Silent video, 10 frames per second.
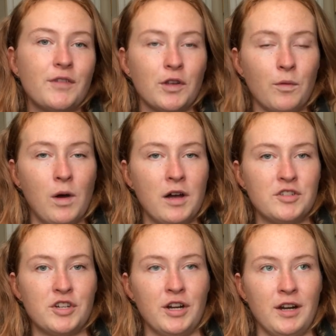for the
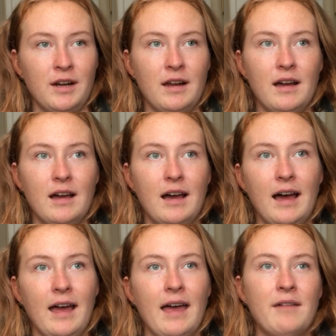washer.
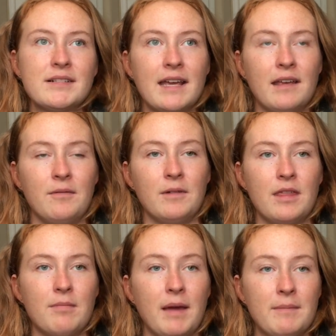I was hiking
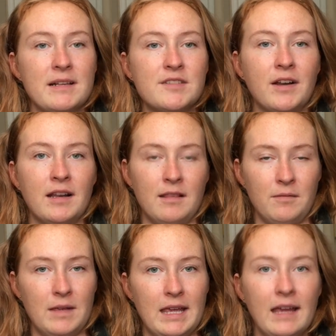with my best friend, and
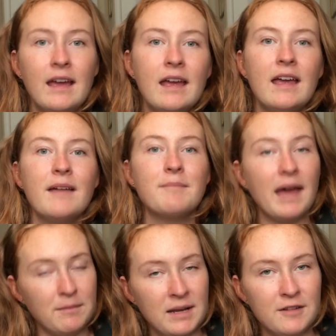then we
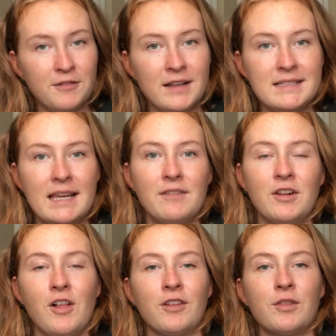had made a friend, David,
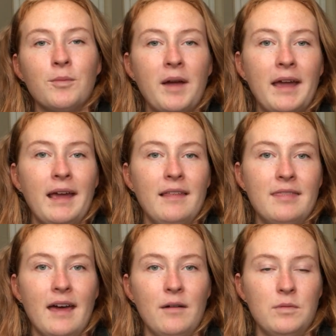along the way,
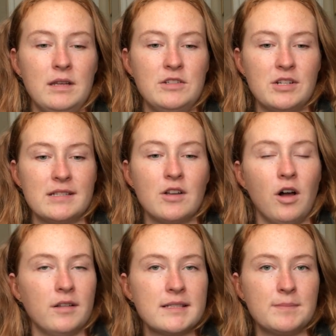that we just
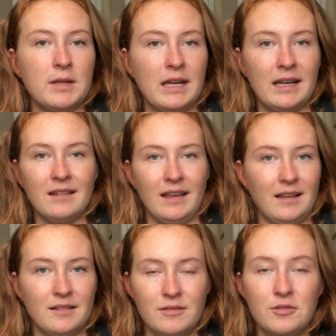all split it
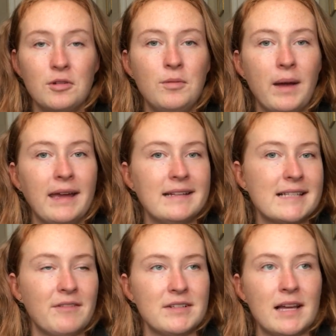like 3
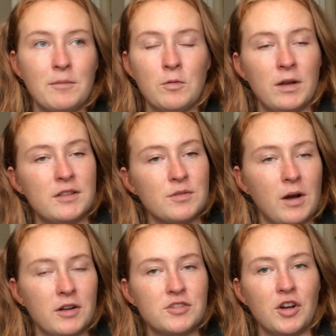ways every time we wanted to
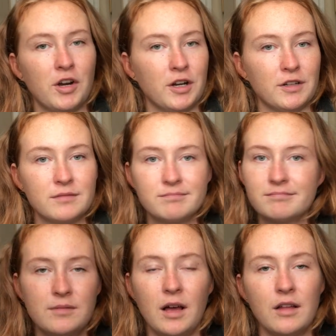wash our
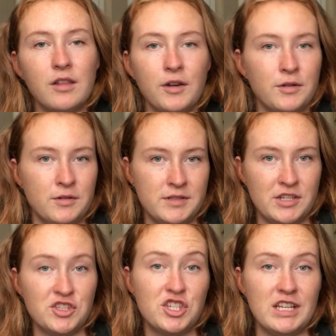clothes
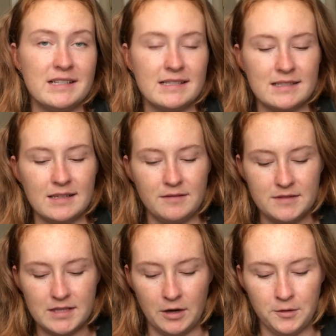and sheets and stuff.
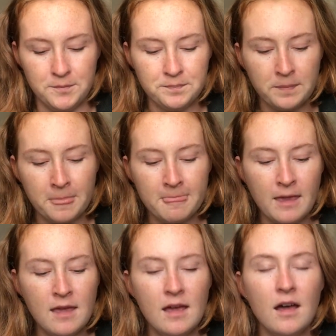So
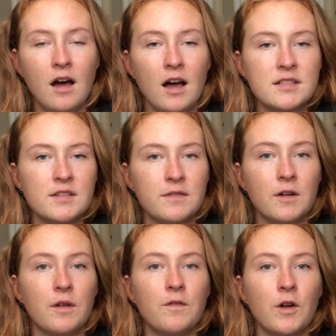also
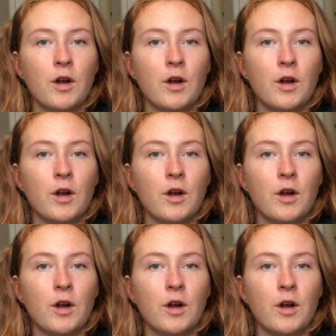for